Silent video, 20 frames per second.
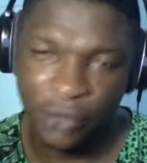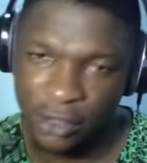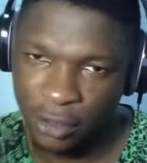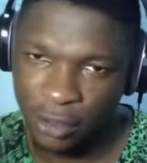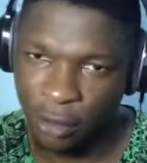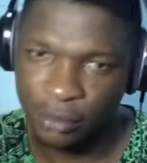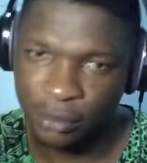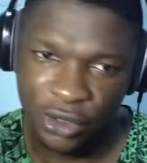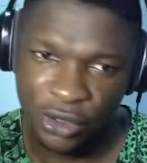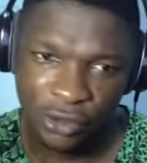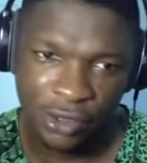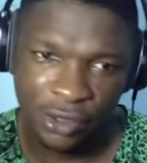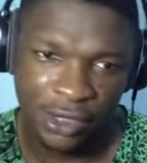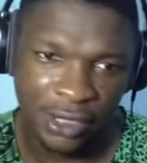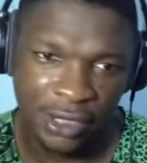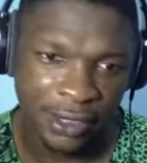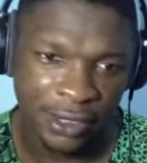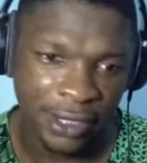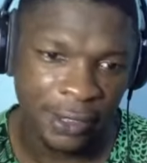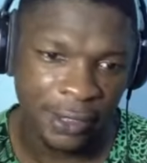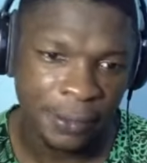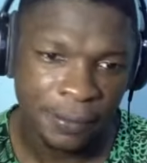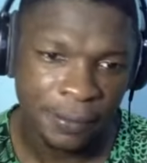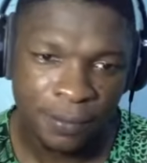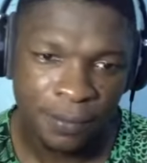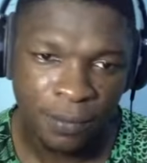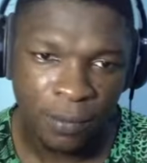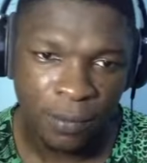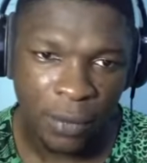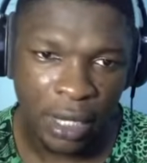the competition started.
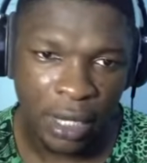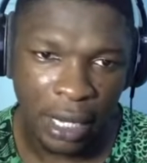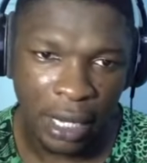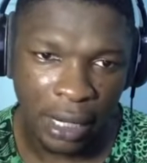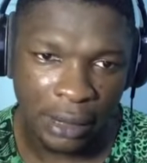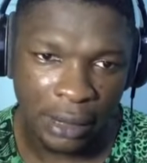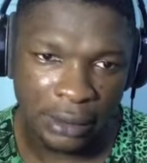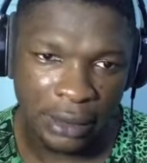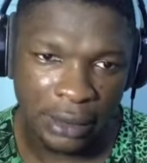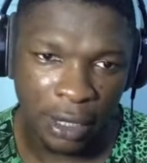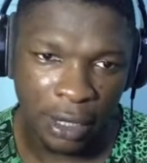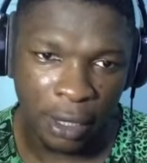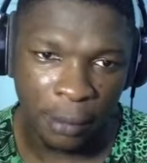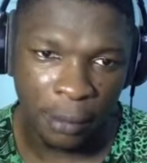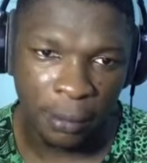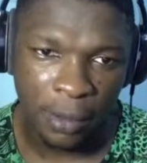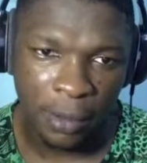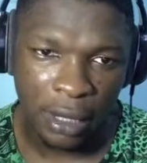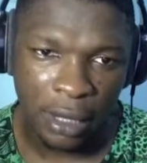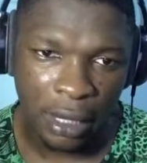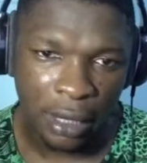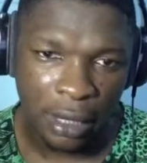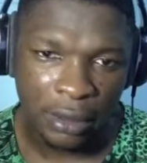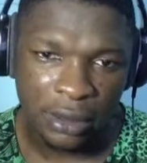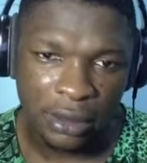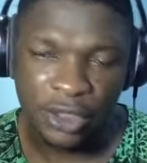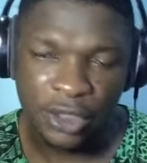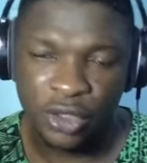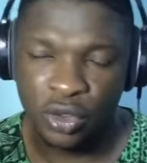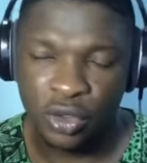And
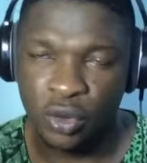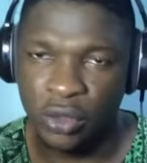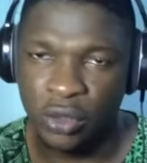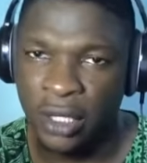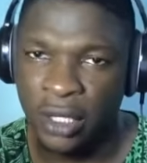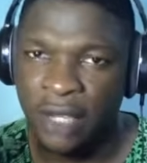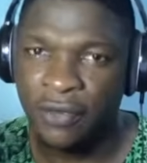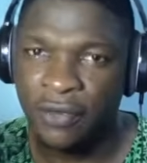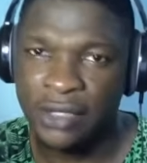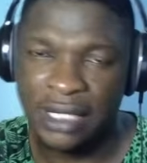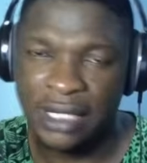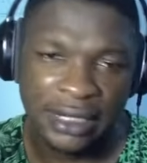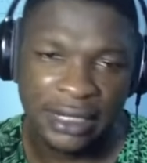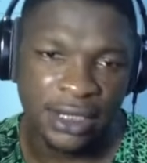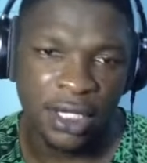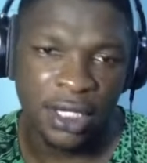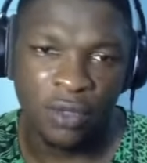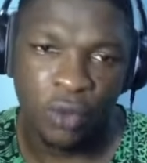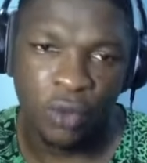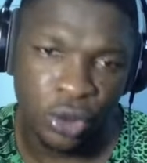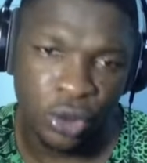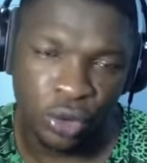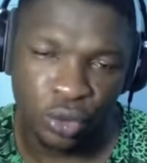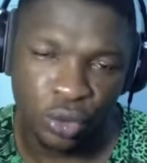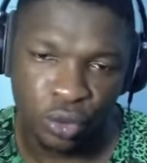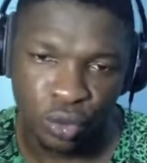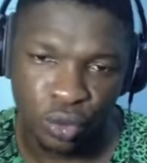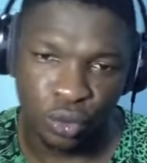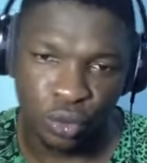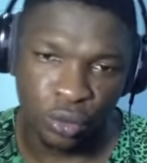this is to give us an idea of what
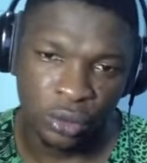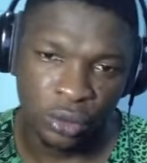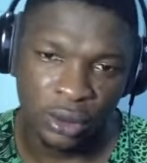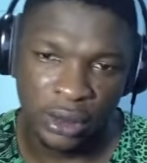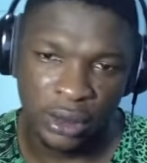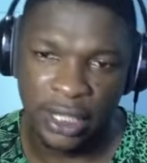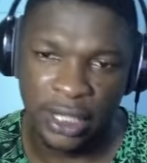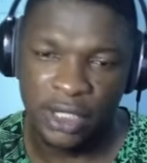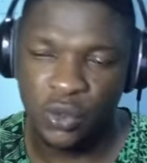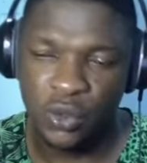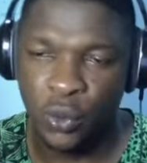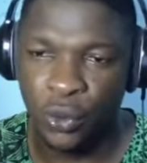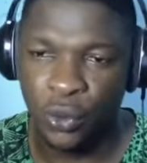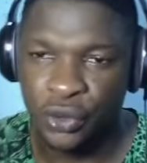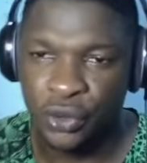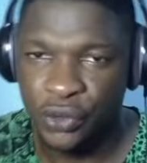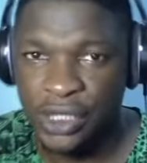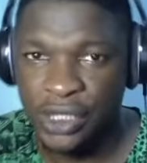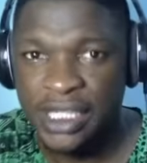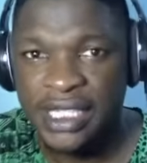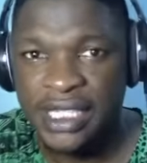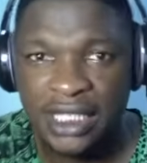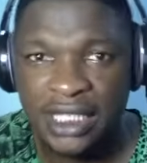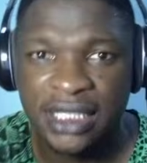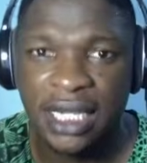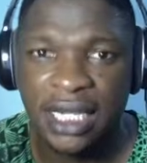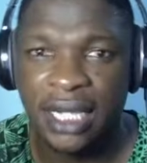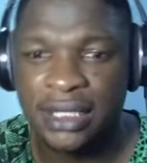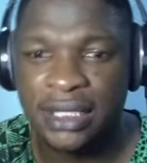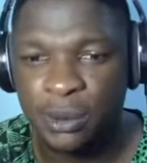to do in case we want to reset
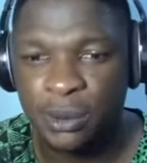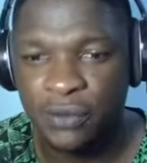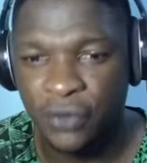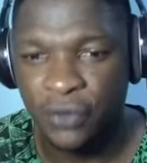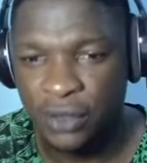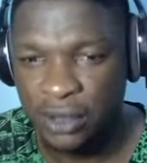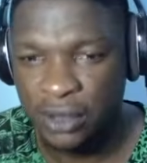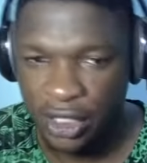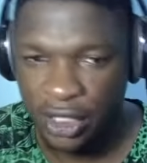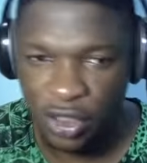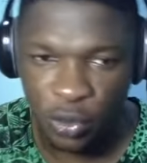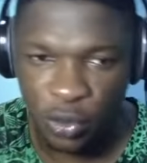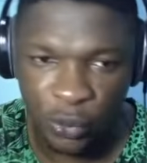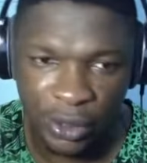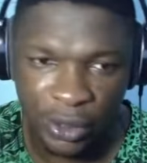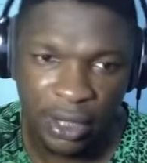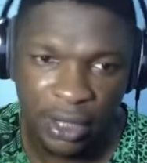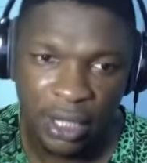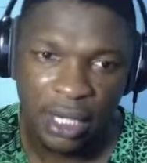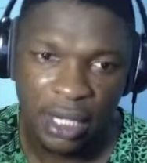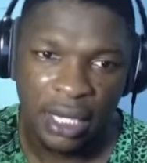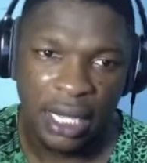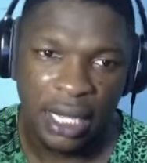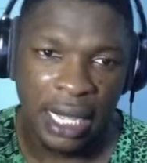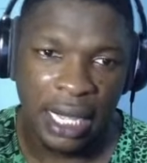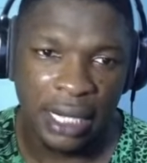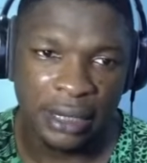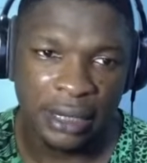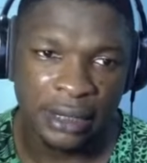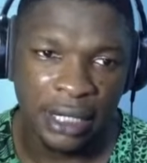our teams for the next week.
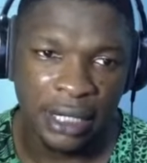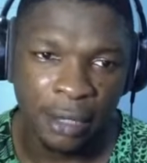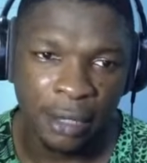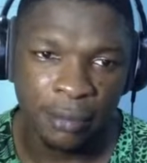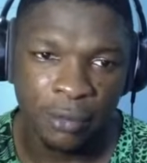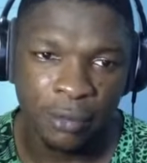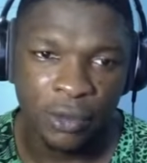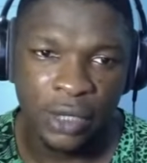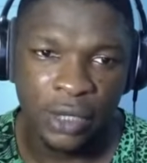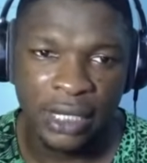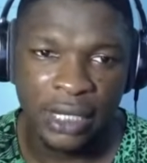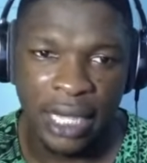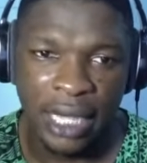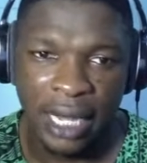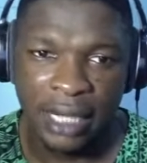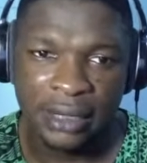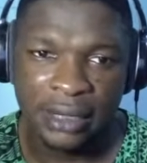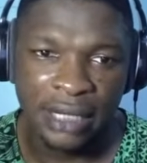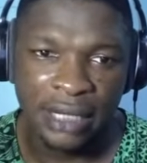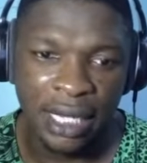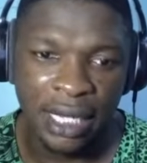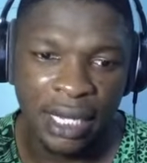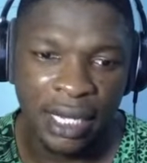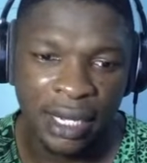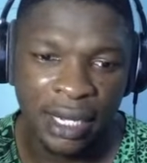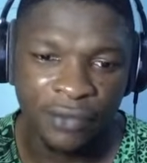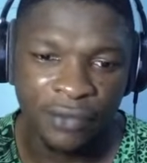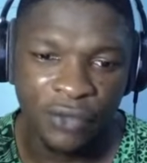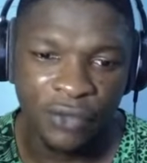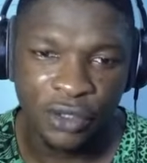And looking at
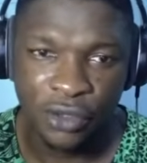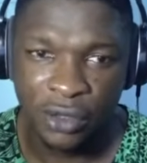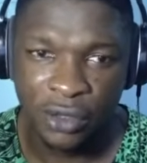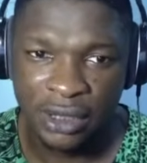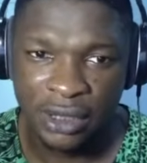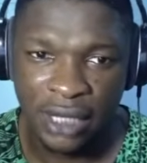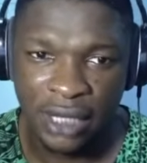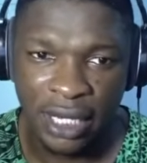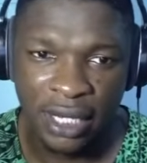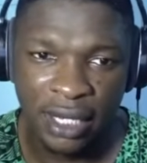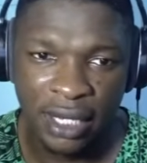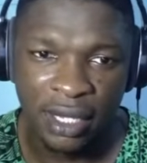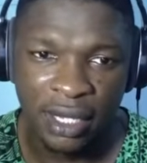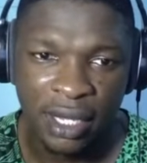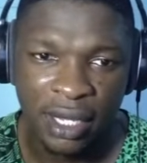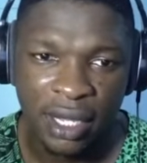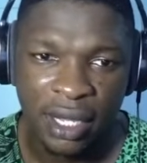fixture ticker here,